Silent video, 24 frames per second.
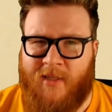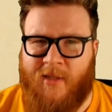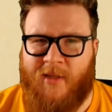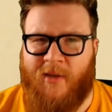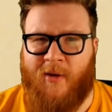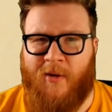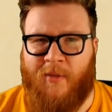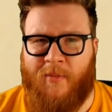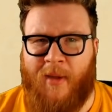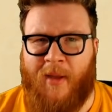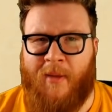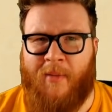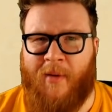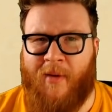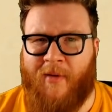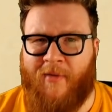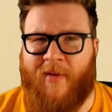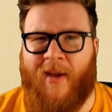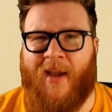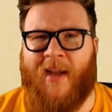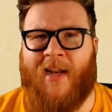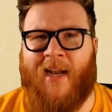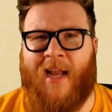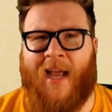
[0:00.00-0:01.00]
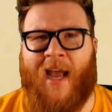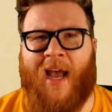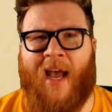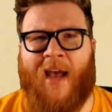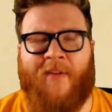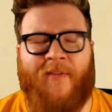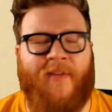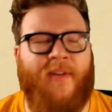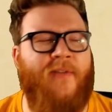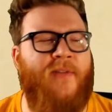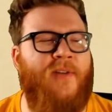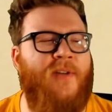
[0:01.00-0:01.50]
you know maybe a fight and a
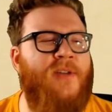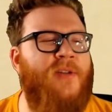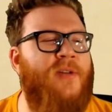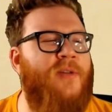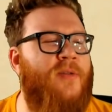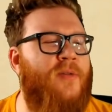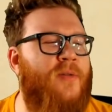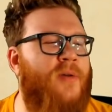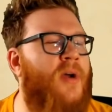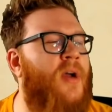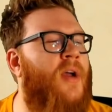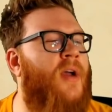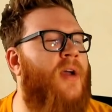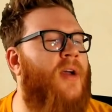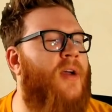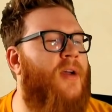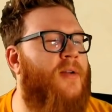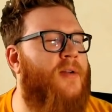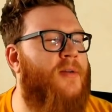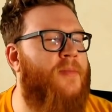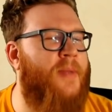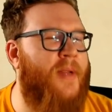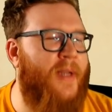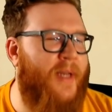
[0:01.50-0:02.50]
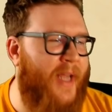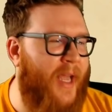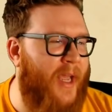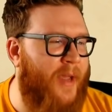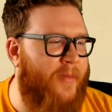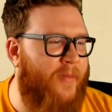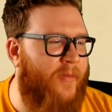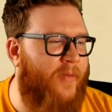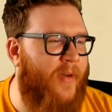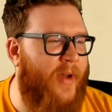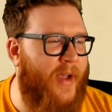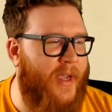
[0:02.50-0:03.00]
half, even two
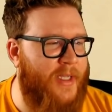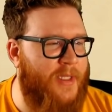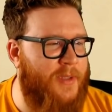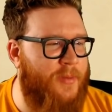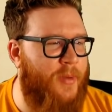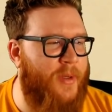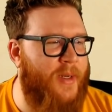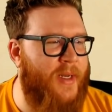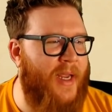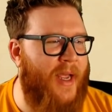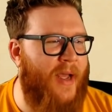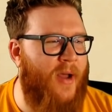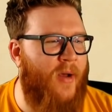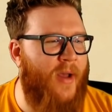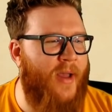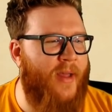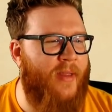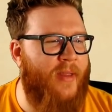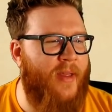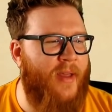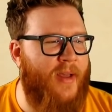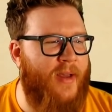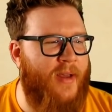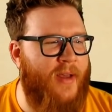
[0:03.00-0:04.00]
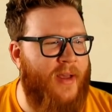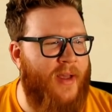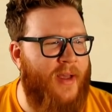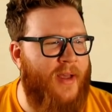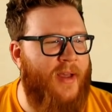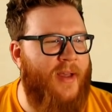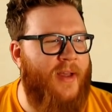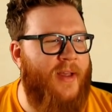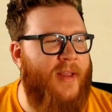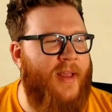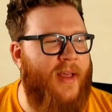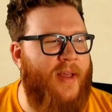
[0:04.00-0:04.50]
mid-game fights. But now I think
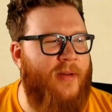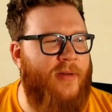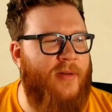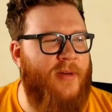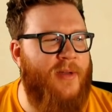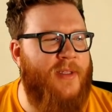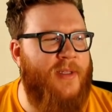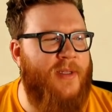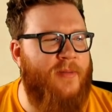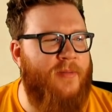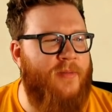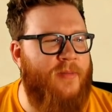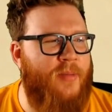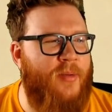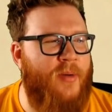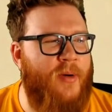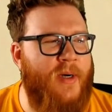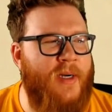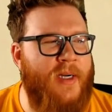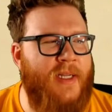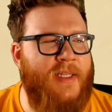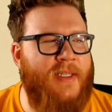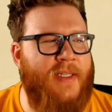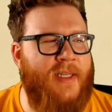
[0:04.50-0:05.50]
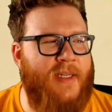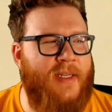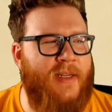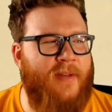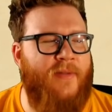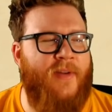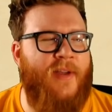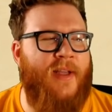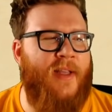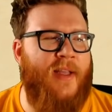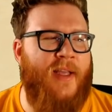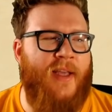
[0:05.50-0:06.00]
that hurts him pretty
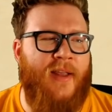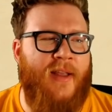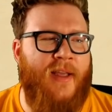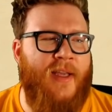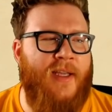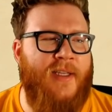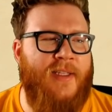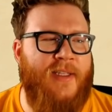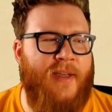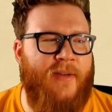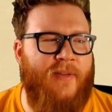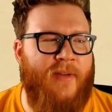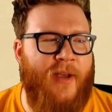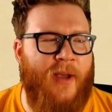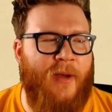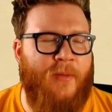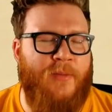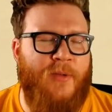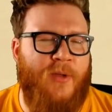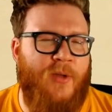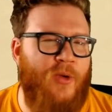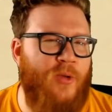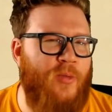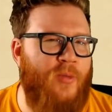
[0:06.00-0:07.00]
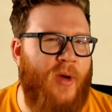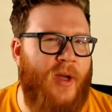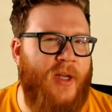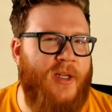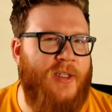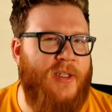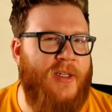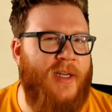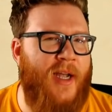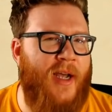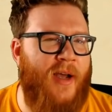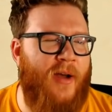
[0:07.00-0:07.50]
significantly. I think he's giving up too
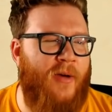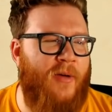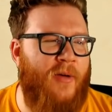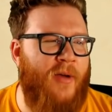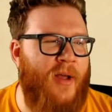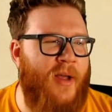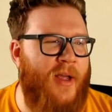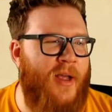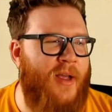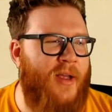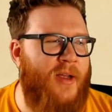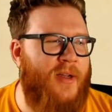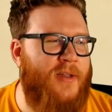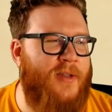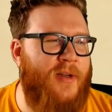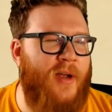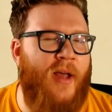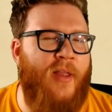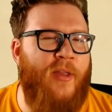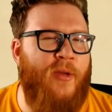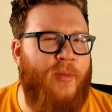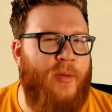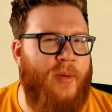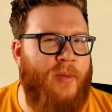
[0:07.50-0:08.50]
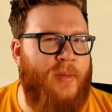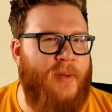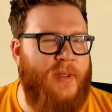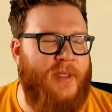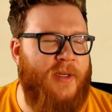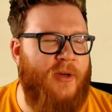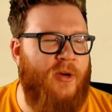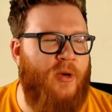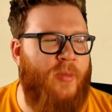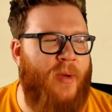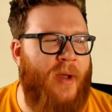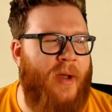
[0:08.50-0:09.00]
much now to other people's
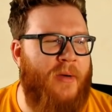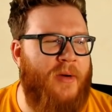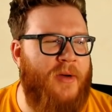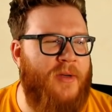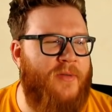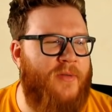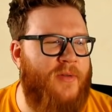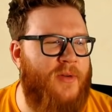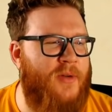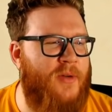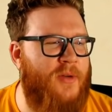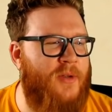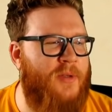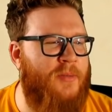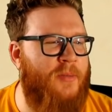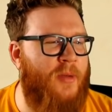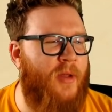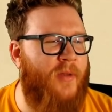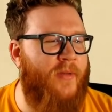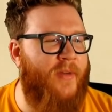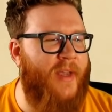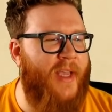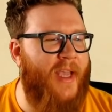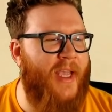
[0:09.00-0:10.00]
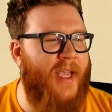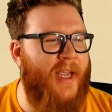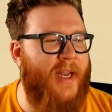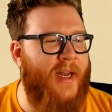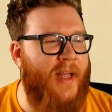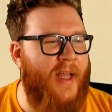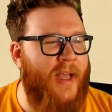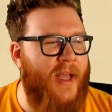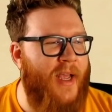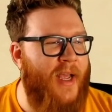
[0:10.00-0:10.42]
hero powers for too small of a gain.